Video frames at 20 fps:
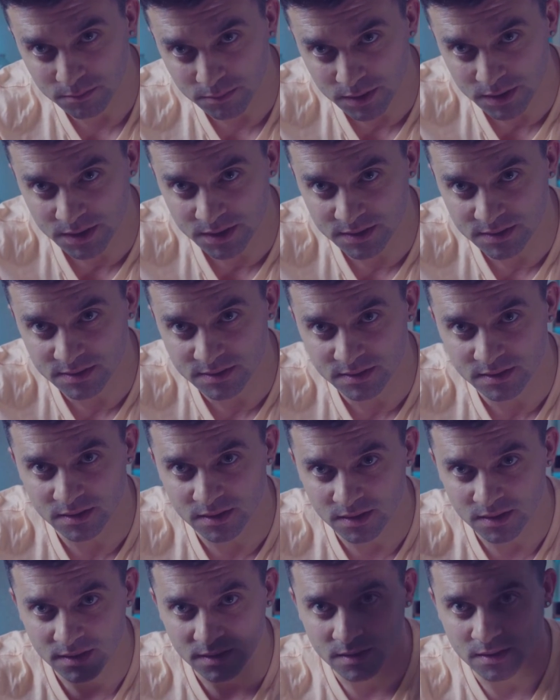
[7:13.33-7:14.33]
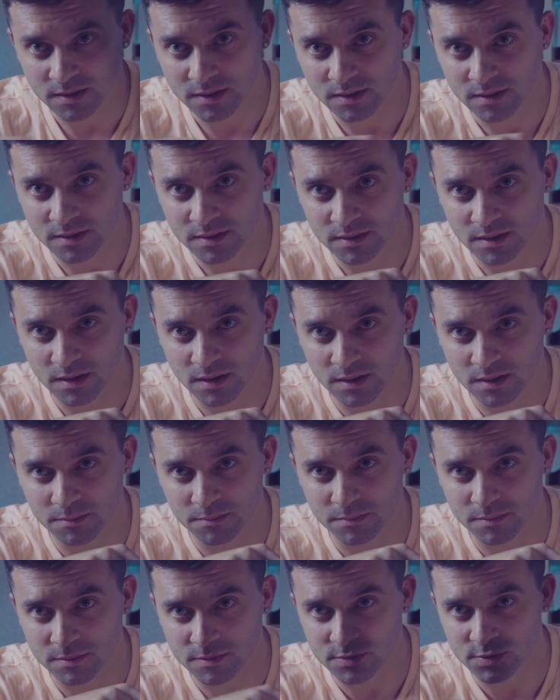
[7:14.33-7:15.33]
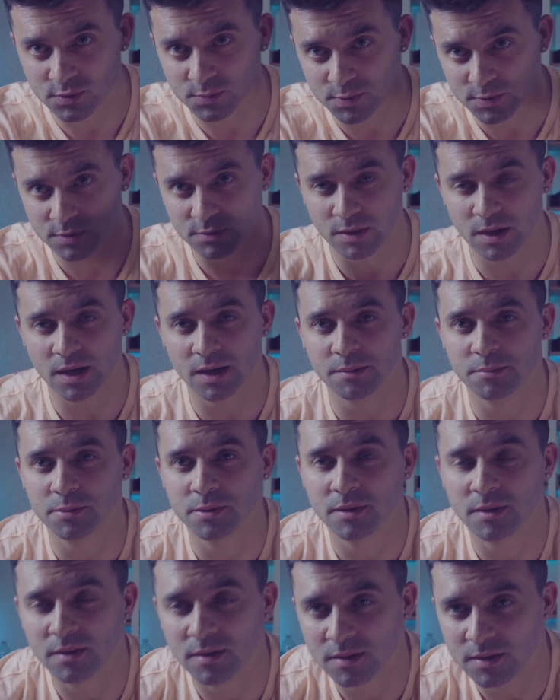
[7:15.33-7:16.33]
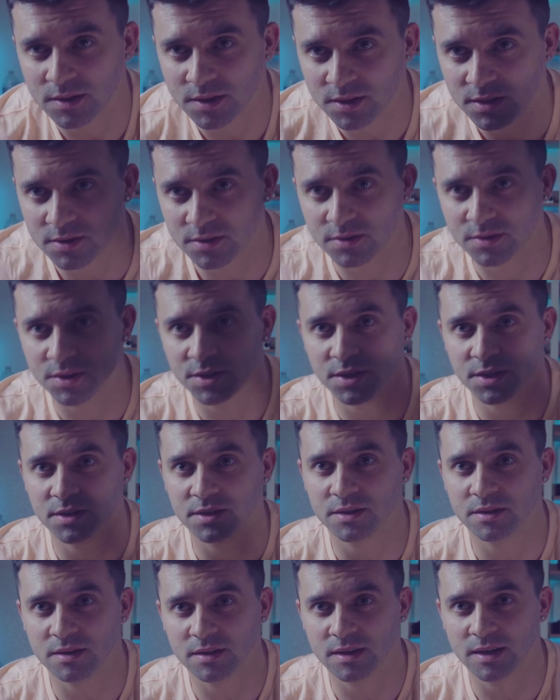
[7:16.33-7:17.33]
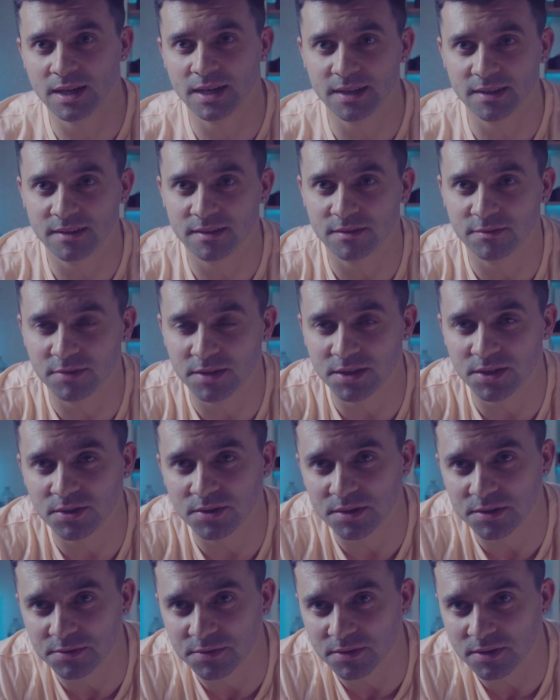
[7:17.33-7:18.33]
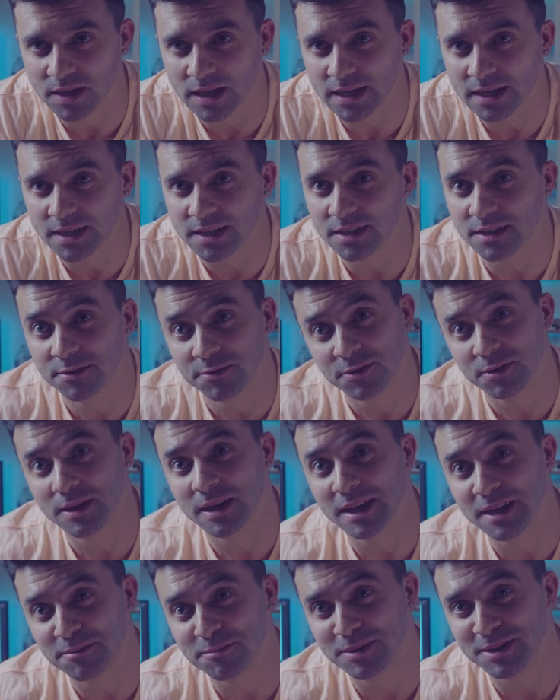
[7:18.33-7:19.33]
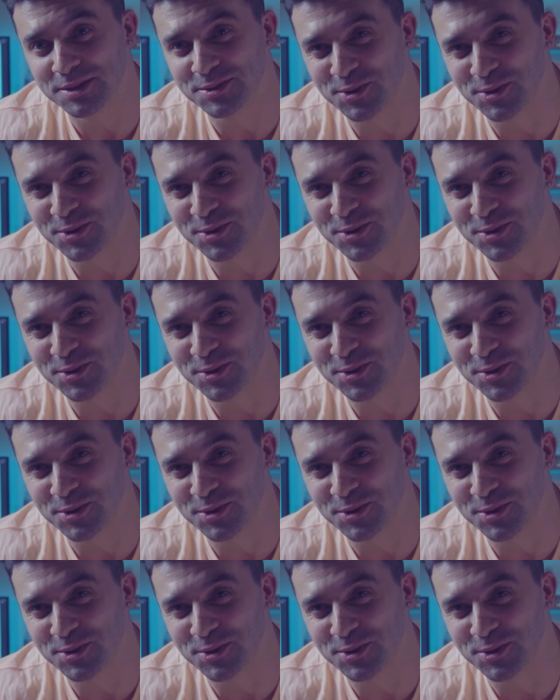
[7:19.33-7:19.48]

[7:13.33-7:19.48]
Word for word: Please um, subscribe You're here. Like the video if you like it. If you like my